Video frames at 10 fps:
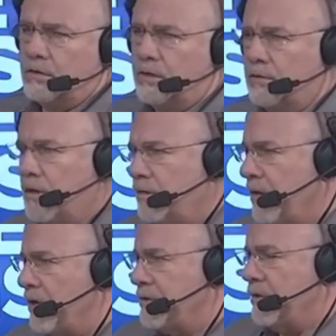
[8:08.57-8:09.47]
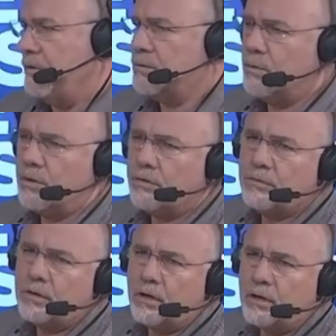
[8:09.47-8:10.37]
Exxon's wealth.
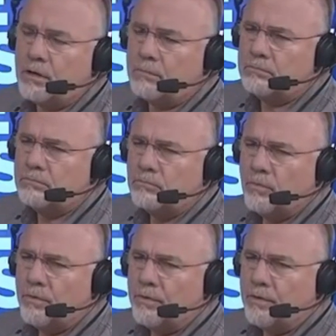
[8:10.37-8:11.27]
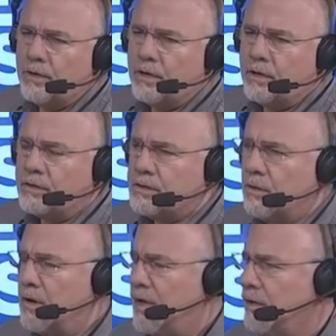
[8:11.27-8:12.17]

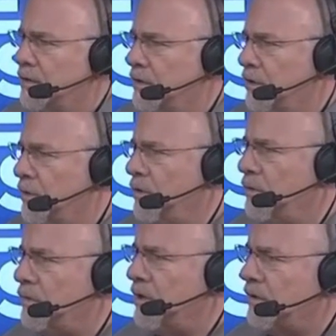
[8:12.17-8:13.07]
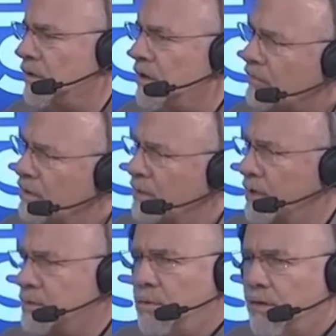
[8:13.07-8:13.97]
I think you think that
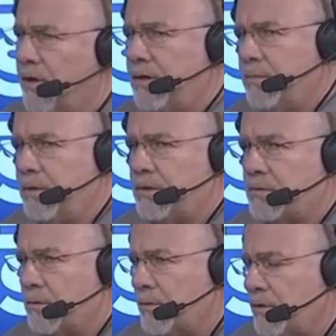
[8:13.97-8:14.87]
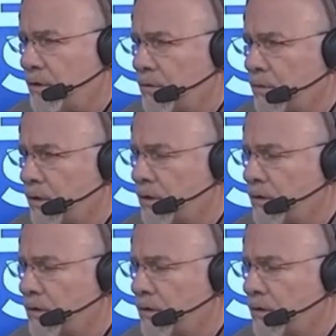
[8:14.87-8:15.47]
everybody's wealth ought to be distributed equally.